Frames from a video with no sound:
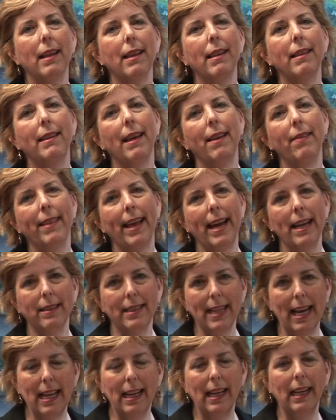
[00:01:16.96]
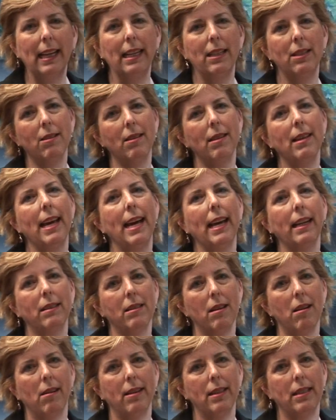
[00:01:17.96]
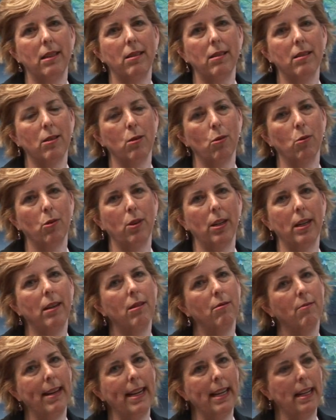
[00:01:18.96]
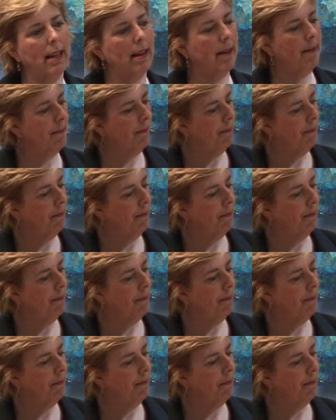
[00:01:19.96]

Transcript: then that's heading into the anxiety disorder arena.